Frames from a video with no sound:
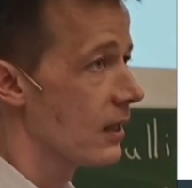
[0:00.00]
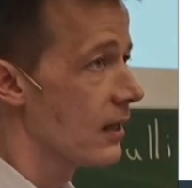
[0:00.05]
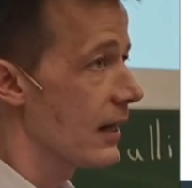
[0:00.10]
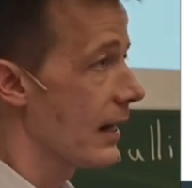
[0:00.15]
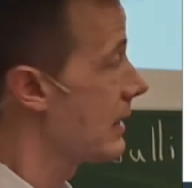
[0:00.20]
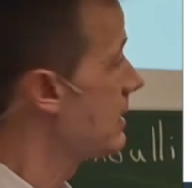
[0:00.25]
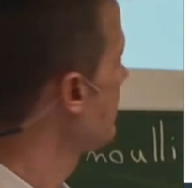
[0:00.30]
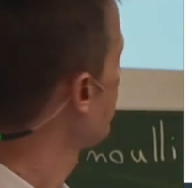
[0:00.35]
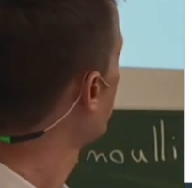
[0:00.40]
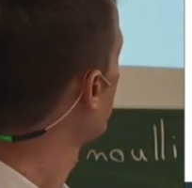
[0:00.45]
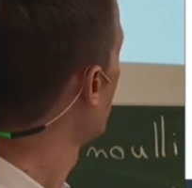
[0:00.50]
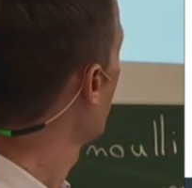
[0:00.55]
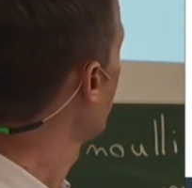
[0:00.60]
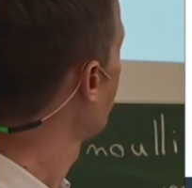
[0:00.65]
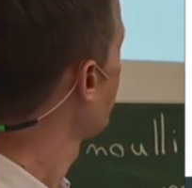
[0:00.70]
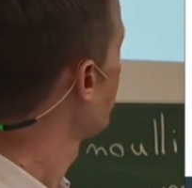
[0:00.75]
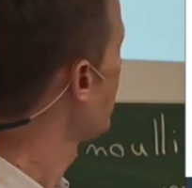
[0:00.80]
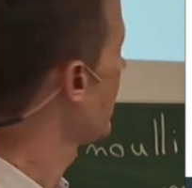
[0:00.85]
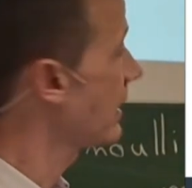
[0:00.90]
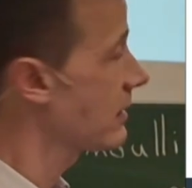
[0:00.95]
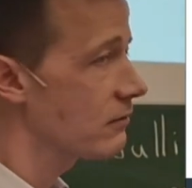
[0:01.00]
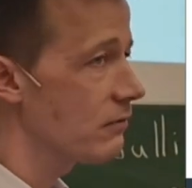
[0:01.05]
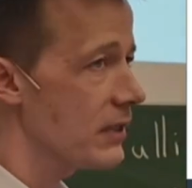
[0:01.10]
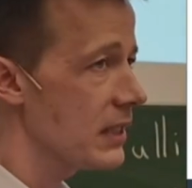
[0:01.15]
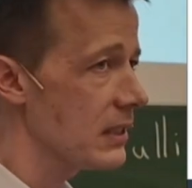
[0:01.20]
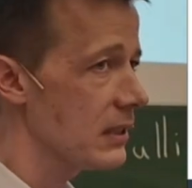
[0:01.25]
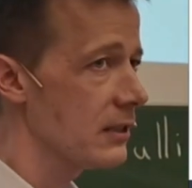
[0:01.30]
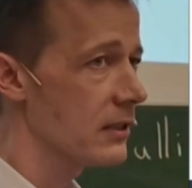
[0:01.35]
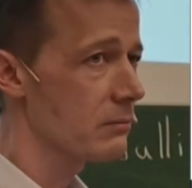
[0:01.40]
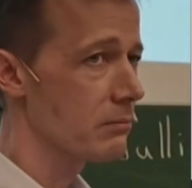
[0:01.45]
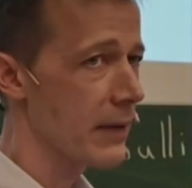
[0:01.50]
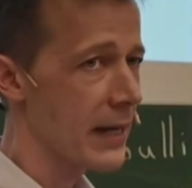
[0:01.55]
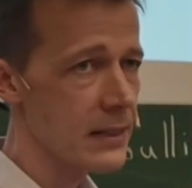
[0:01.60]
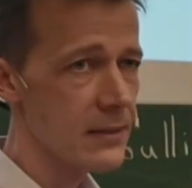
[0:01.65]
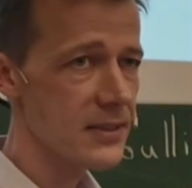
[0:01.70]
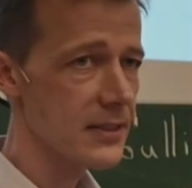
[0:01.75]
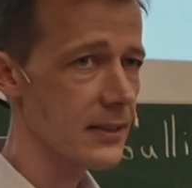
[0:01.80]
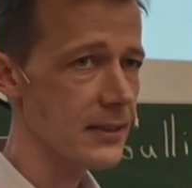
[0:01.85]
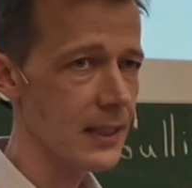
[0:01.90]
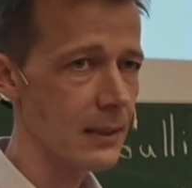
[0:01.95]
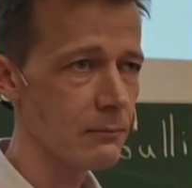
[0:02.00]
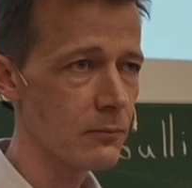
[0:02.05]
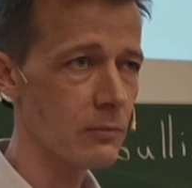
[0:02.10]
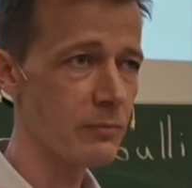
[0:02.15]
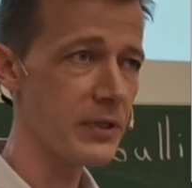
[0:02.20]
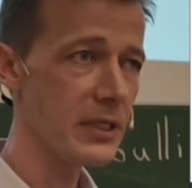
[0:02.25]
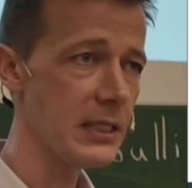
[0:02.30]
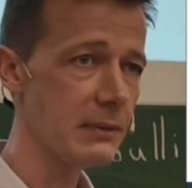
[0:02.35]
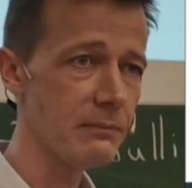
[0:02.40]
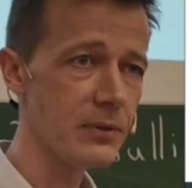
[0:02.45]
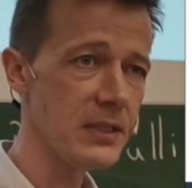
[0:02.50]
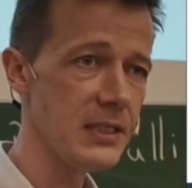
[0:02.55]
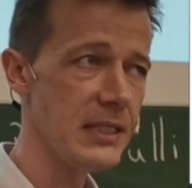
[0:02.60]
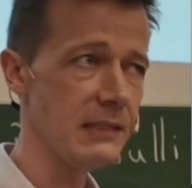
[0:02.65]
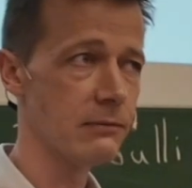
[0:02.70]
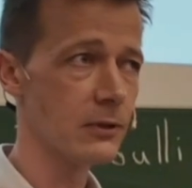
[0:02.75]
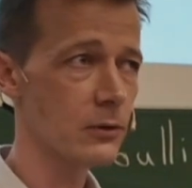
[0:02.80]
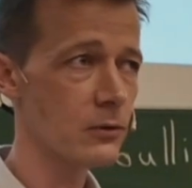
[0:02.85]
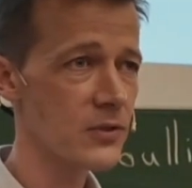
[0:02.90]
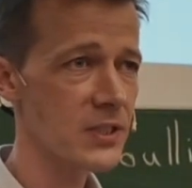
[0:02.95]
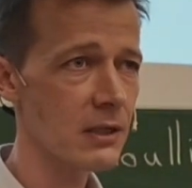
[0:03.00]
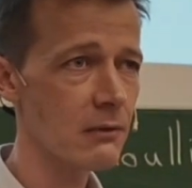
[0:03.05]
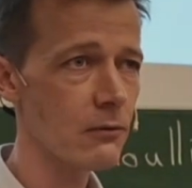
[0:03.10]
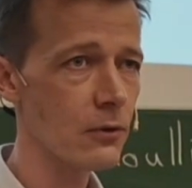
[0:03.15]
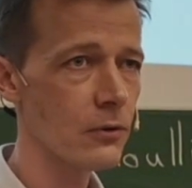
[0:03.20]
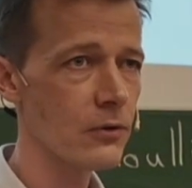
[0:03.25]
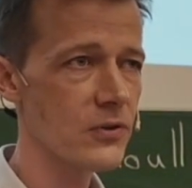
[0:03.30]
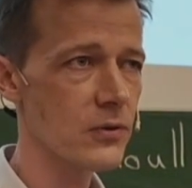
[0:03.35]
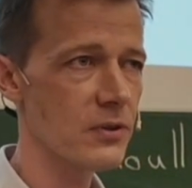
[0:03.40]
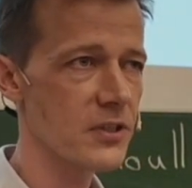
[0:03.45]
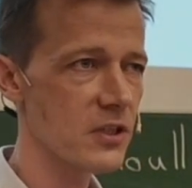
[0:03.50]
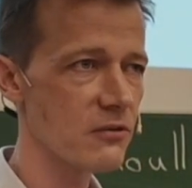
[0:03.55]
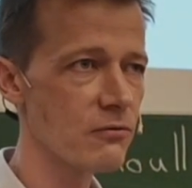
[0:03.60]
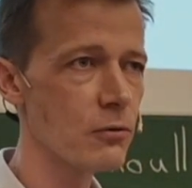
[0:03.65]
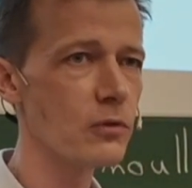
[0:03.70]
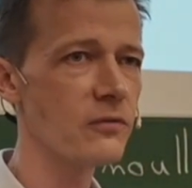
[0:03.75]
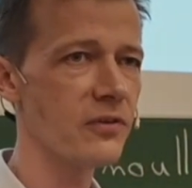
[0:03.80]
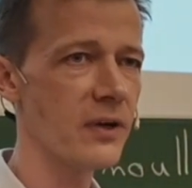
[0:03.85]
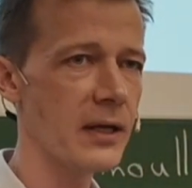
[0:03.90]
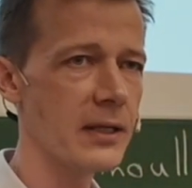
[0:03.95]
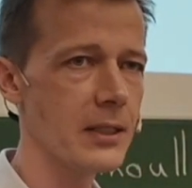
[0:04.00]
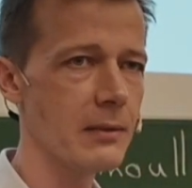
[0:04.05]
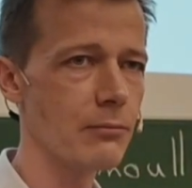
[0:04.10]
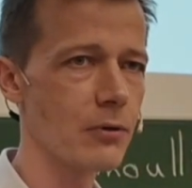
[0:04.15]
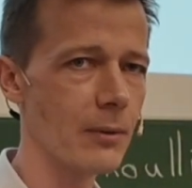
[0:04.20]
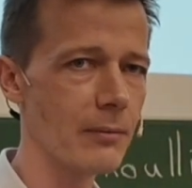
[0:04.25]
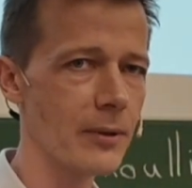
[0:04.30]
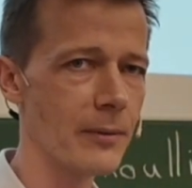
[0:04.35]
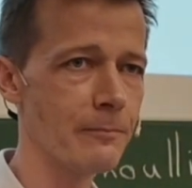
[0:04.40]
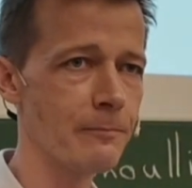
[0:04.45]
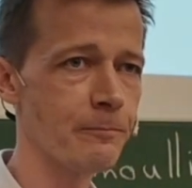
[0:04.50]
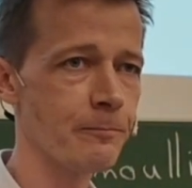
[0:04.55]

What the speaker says: I need to have that gradient minus that number be equal to 0, so it's a root finding problem.